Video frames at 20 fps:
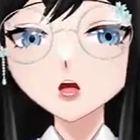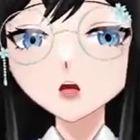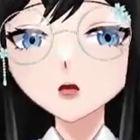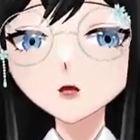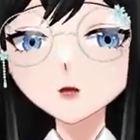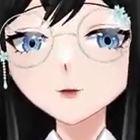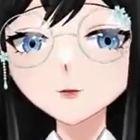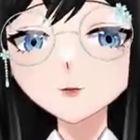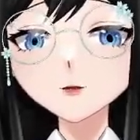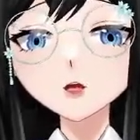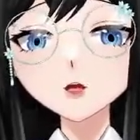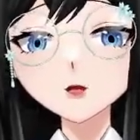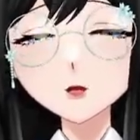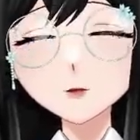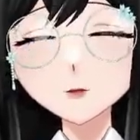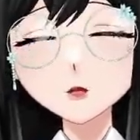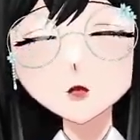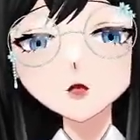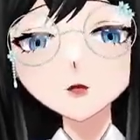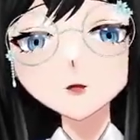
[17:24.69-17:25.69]

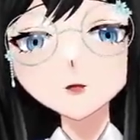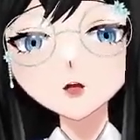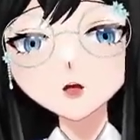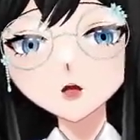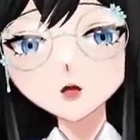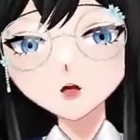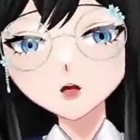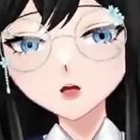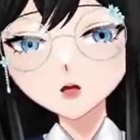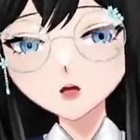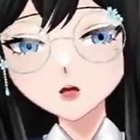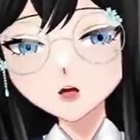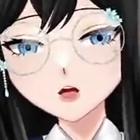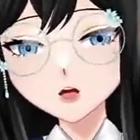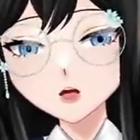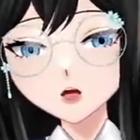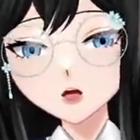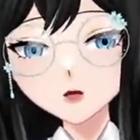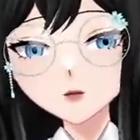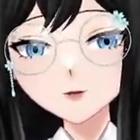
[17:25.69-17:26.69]
flexible regions
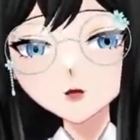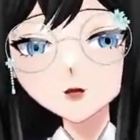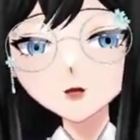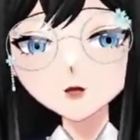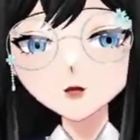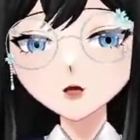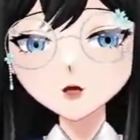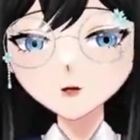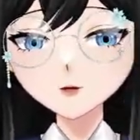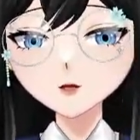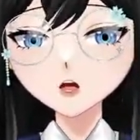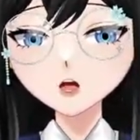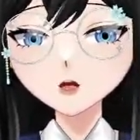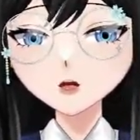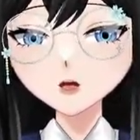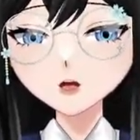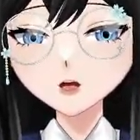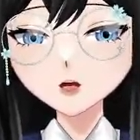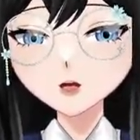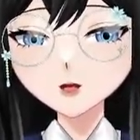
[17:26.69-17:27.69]
of histone
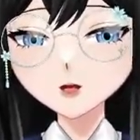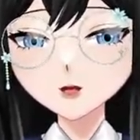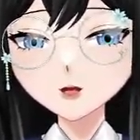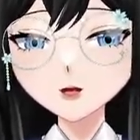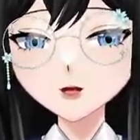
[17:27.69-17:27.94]
proteins,